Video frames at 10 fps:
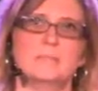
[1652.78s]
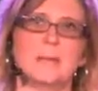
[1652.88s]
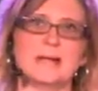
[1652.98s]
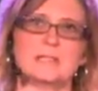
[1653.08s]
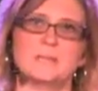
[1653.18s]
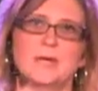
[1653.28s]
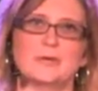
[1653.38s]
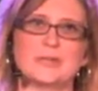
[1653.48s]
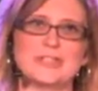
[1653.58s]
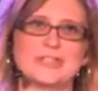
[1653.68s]
back to my
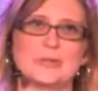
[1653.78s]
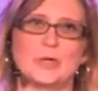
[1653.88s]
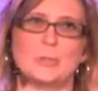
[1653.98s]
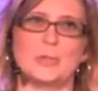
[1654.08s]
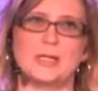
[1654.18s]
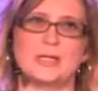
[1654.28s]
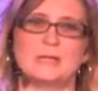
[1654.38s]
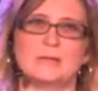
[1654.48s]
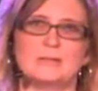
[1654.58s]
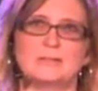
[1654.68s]
original
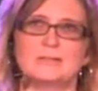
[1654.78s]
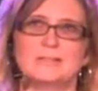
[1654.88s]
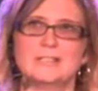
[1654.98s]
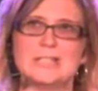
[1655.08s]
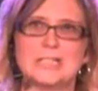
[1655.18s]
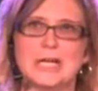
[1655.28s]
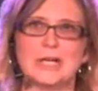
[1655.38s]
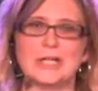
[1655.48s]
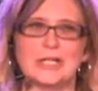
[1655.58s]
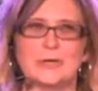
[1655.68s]
opening
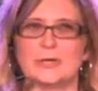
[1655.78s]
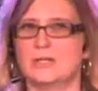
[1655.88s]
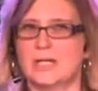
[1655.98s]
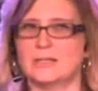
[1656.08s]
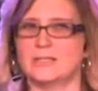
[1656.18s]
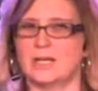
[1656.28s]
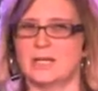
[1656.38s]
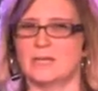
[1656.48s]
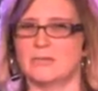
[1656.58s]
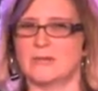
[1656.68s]
scenario, in
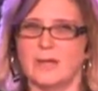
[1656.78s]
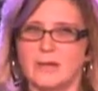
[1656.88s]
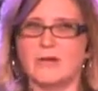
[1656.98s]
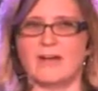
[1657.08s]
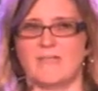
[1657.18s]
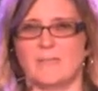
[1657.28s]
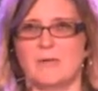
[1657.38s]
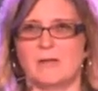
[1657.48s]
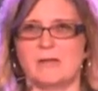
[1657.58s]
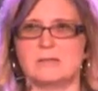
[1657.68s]
1980 there were 8 craft
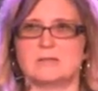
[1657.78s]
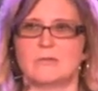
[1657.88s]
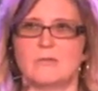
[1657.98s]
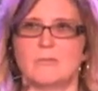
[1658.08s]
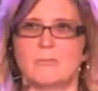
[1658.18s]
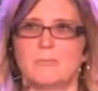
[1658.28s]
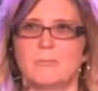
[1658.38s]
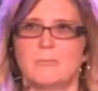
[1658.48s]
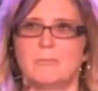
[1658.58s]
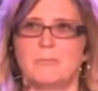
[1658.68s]
breweries. So
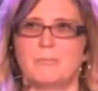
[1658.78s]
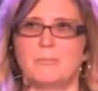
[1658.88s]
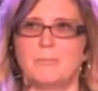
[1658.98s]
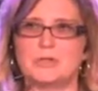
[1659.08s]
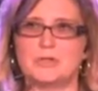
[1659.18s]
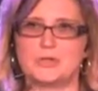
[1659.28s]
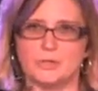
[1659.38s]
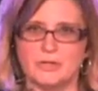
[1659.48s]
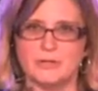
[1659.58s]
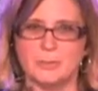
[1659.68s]

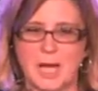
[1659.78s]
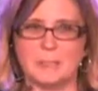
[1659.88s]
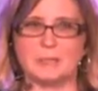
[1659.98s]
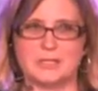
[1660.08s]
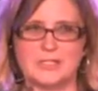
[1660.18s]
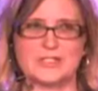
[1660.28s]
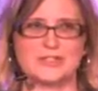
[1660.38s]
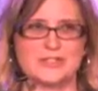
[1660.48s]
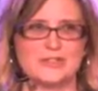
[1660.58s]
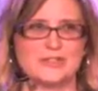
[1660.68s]
majority of our
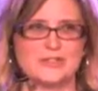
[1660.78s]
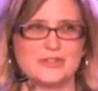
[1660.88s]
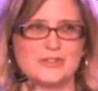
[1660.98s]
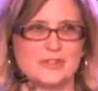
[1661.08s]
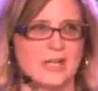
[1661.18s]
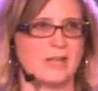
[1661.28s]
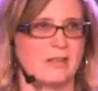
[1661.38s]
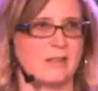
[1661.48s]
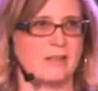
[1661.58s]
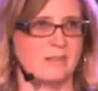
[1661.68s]
population drank
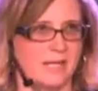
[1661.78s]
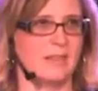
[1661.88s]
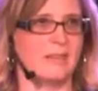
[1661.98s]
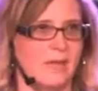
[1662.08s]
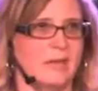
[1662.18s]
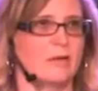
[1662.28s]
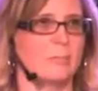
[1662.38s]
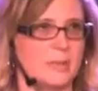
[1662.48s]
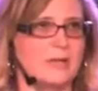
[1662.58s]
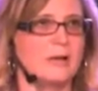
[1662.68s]
light lager
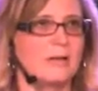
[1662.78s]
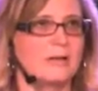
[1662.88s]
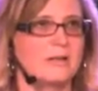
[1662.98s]
beer.